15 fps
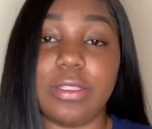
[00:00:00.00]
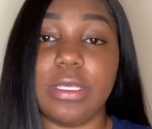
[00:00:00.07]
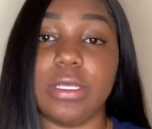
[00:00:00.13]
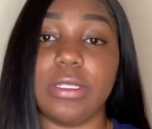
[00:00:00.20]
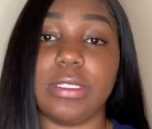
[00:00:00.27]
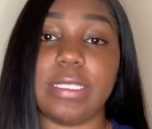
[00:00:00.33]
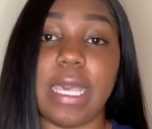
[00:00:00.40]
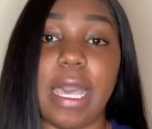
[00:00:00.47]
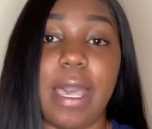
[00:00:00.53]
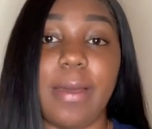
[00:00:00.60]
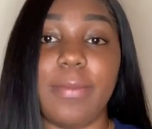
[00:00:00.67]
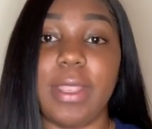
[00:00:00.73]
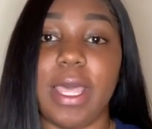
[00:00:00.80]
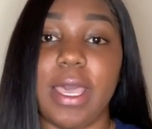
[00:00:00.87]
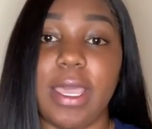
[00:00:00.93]
the
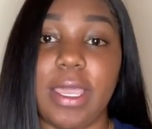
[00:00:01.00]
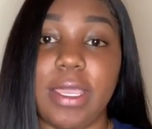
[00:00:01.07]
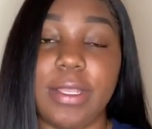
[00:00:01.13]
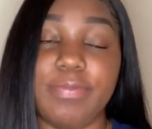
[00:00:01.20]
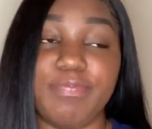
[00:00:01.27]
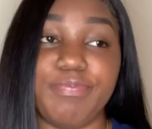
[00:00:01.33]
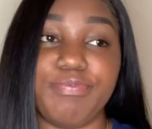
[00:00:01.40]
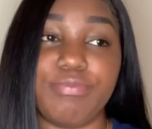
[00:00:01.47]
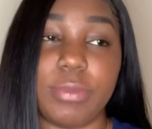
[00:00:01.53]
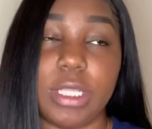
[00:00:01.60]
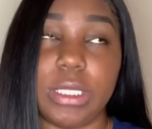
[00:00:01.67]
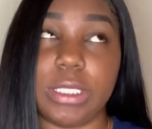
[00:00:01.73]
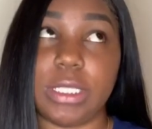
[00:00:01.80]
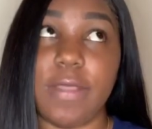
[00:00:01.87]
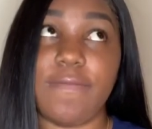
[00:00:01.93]
timeline
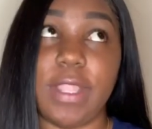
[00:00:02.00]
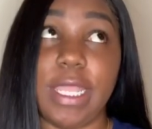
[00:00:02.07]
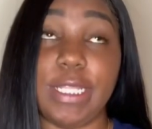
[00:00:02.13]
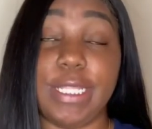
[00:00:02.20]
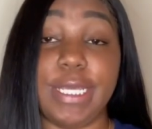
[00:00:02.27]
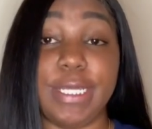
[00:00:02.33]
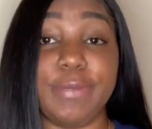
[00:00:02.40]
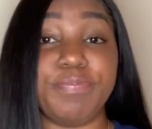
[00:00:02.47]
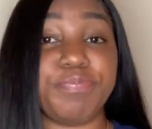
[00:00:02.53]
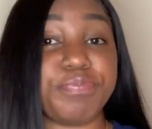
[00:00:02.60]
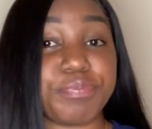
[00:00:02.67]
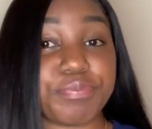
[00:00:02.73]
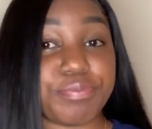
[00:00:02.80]
and stuff like that.